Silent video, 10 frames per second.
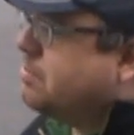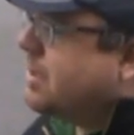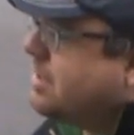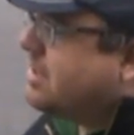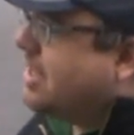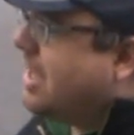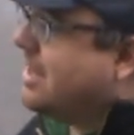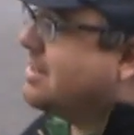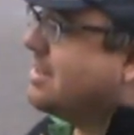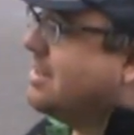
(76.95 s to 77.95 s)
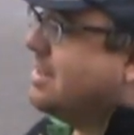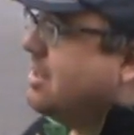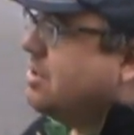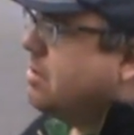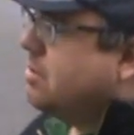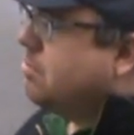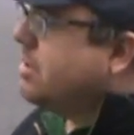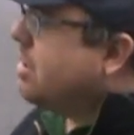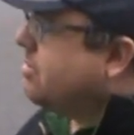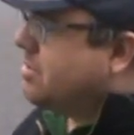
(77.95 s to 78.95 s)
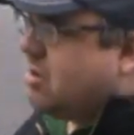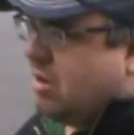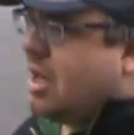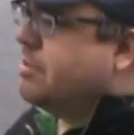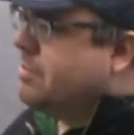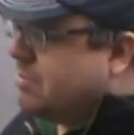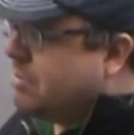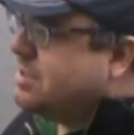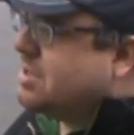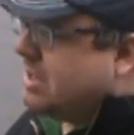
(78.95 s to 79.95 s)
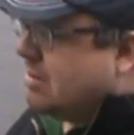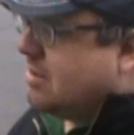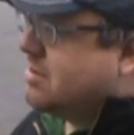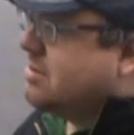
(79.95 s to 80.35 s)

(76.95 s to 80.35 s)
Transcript: But yet, we know that there are a lot of memories here.